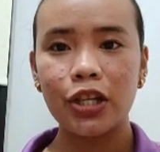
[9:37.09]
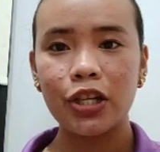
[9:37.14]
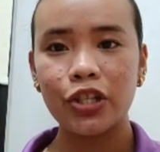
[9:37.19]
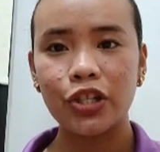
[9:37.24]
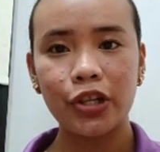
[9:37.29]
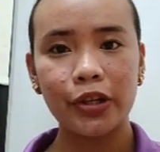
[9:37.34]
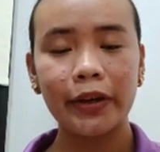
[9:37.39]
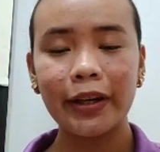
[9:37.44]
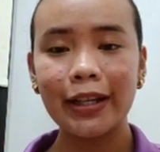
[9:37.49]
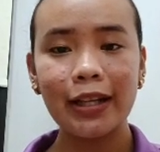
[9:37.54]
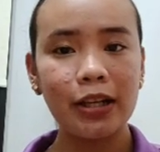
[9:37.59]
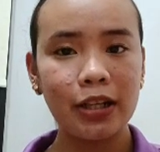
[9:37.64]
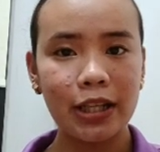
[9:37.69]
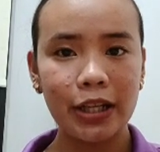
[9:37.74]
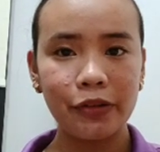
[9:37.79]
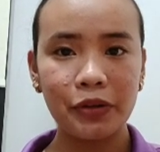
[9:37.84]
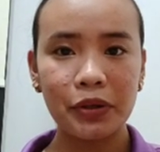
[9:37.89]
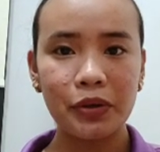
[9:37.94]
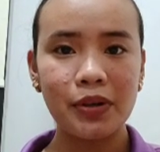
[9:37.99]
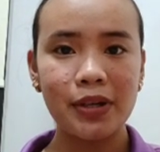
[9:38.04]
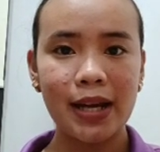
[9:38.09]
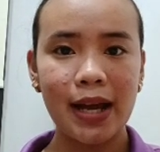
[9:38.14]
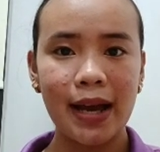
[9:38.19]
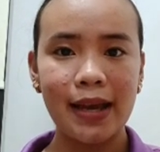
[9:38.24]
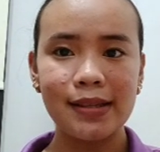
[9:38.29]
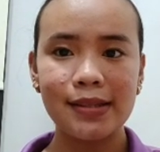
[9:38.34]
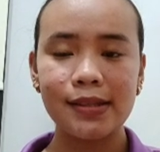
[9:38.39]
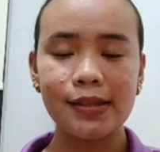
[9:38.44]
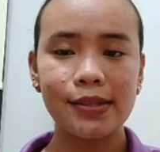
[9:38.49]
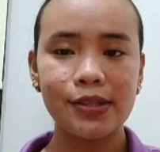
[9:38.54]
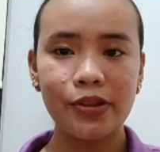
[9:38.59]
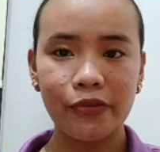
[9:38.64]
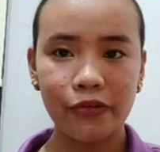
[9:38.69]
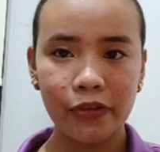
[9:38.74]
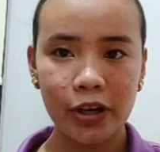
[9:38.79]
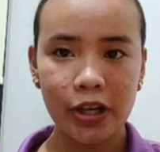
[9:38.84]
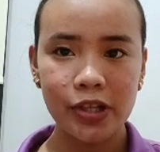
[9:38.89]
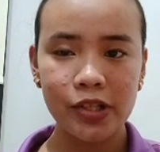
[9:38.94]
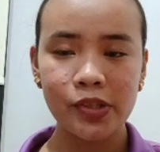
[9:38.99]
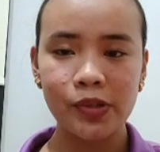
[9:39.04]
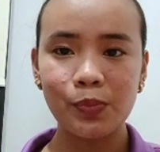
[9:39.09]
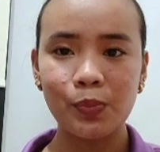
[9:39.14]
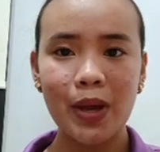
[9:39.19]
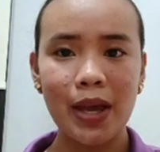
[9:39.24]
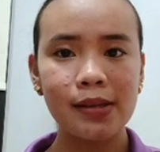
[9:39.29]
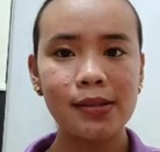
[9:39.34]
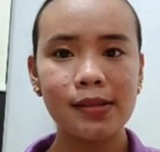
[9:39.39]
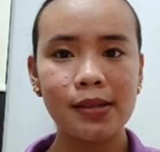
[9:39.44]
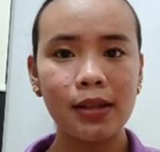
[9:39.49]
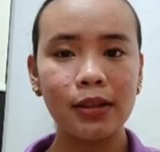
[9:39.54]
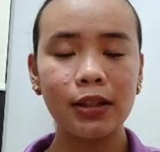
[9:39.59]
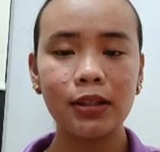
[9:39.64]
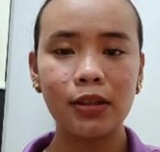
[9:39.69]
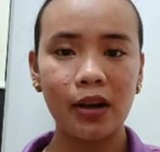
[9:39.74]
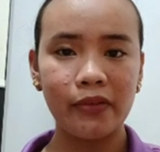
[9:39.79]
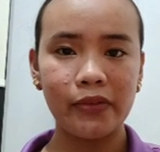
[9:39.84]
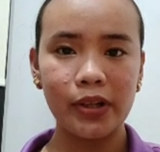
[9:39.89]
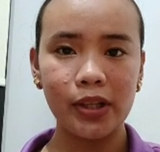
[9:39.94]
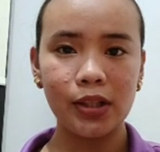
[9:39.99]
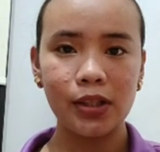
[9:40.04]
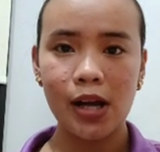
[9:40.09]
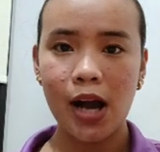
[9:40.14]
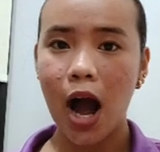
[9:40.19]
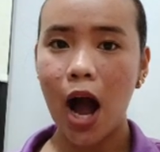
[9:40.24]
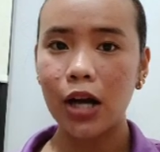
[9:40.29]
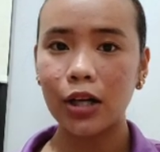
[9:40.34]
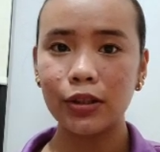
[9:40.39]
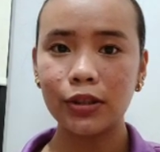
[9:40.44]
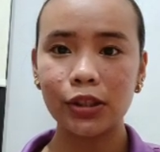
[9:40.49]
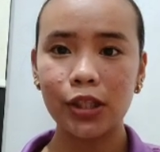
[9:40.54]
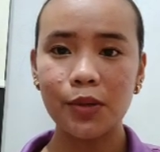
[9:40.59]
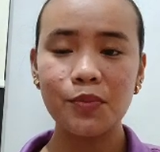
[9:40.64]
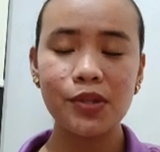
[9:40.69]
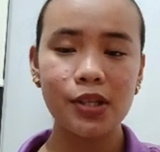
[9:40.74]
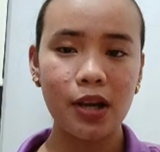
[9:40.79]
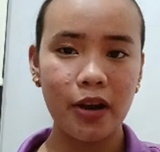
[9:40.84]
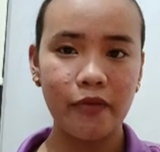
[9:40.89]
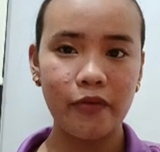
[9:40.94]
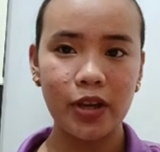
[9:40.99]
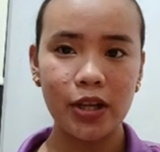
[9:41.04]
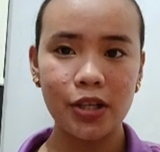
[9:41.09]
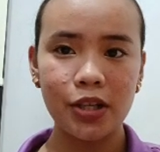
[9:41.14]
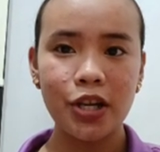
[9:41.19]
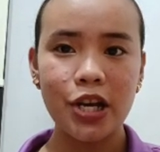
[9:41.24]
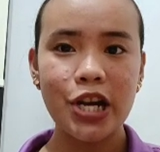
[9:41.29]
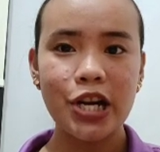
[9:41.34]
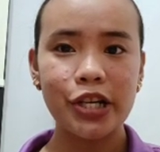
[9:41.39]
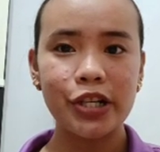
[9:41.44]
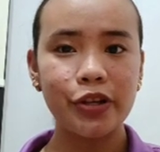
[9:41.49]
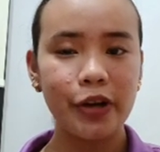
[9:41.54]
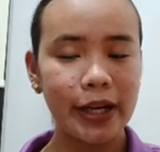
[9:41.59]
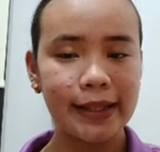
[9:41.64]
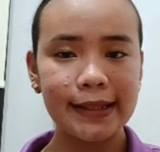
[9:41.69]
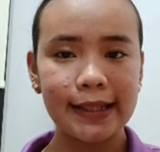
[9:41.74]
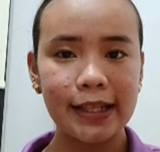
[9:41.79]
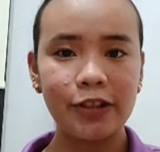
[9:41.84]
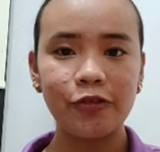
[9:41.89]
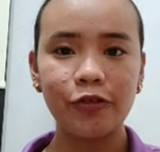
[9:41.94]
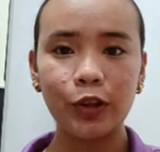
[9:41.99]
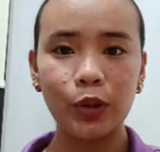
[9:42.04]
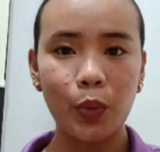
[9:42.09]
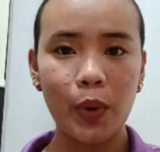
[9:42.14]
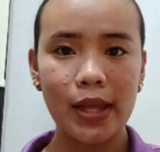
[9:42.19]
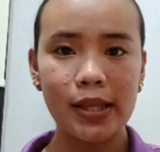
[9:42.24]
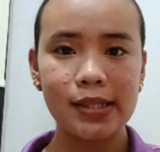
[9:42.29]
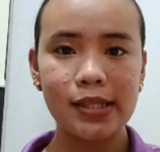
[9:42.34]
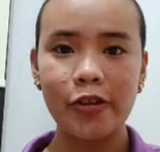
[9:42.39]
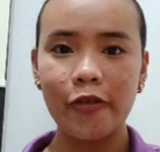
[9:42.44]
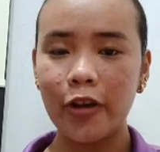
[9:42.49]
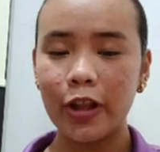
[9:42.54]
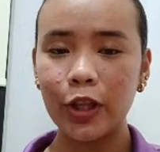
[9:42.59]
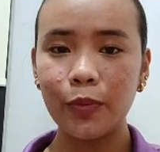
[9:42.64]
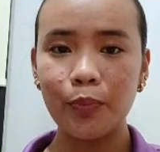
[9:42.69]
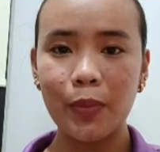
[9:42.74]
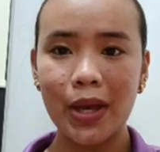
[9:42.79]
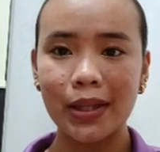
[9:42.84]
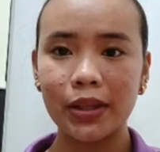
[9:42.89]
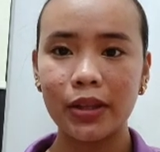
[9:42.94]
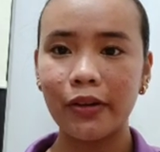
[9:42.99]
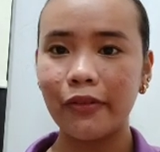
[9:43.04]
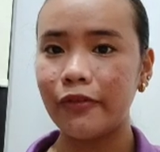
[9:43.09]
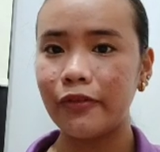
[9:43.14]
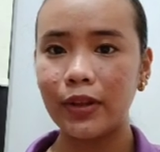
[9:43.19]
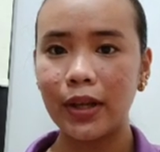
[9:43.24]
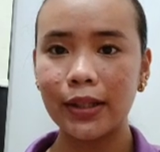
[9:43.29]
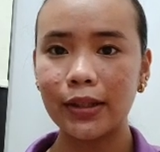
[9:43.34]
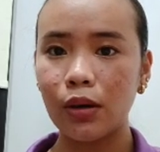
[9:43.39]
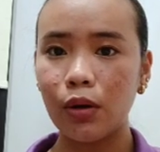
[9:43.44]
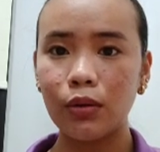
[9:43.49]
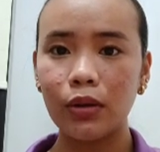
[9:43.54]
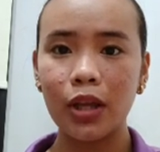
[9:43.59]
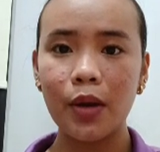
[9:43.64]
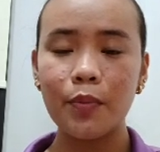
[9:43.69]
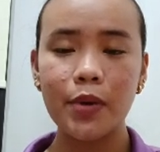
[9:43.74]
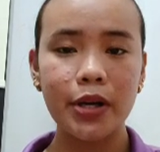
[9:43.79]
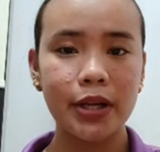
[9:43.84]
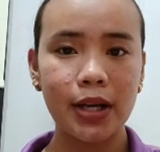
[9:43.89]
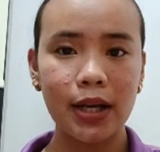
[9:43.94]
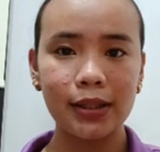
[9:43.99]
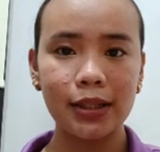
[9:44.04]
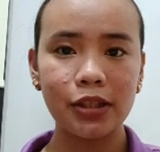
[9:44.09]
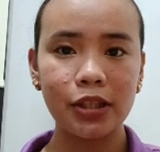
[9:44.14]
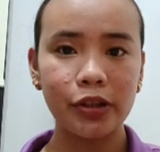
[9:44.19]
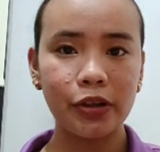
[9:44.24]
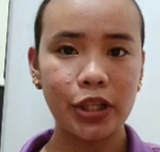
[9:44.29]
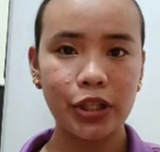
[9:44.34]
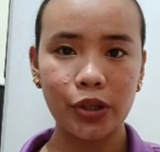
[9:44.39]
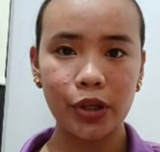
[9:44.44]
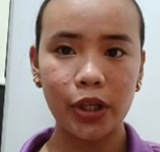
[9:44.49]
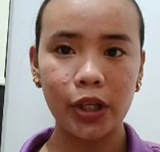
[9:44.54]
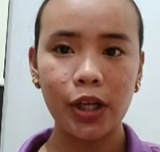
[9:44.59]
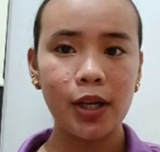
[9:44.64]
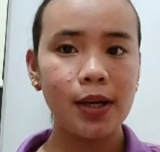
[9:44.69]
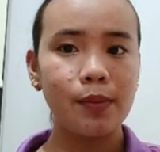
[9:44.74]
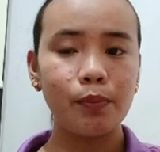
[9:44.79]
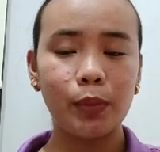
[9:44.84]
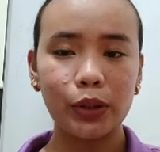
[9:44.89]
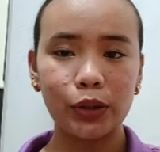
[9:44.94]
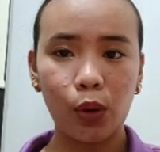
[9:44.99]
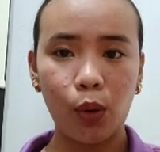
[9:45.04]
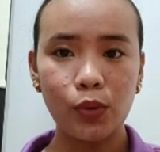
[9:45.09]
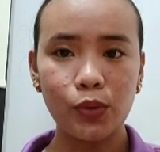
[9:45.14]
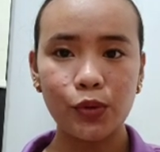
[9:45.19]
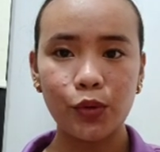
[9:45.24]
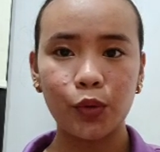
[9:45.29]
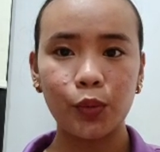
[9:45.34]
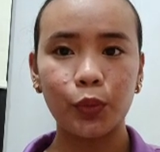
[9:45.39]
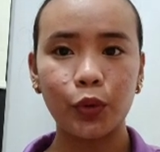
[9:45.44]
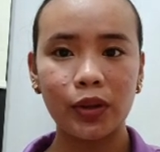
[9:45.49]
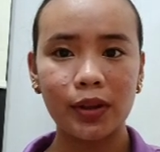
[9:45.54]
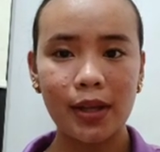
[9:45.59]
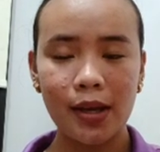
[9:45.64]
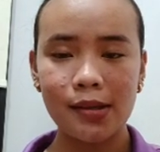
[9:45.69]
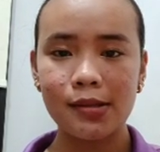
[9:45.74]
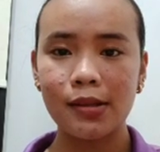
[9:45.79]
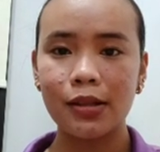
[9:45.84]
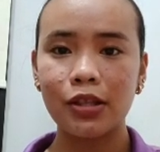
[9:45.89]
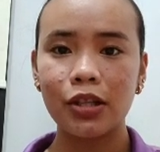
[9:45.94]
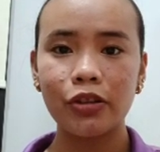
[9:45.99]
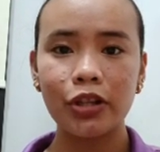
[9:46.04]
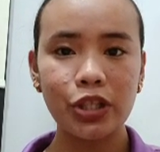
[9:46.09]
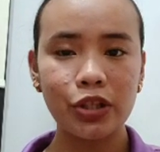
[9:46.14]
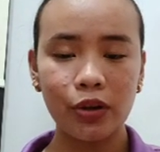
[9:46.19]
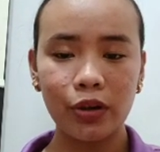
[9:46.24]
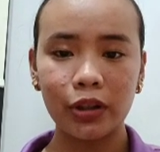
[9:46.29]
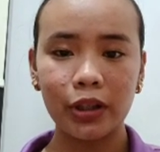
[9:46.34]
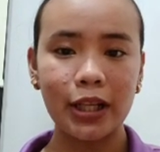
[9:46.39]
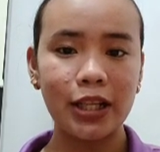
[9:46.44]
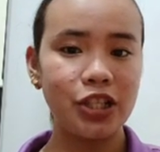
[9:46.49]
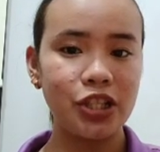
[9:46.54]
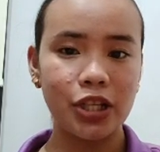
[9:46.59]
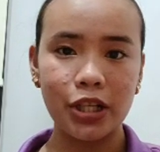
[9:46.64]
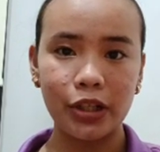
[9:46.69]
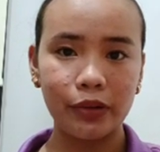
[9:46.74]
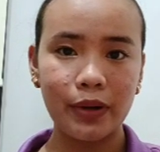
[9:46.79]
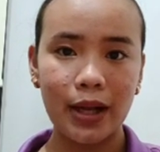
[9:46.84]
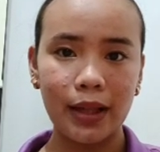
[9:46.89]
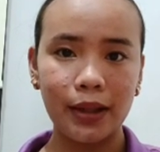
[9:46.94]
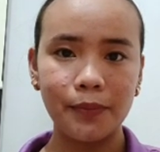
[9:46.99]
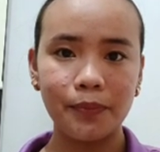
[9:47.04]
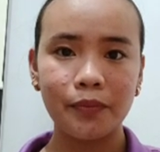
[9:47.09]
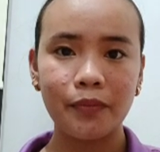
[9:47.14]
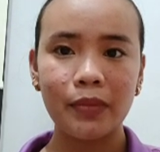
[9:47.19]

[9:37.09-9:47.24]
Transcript: Generally recognized as the first best-selling novel, Uncle Tom's Cabin greatly influenced development of not only American literature but also protest literature in general.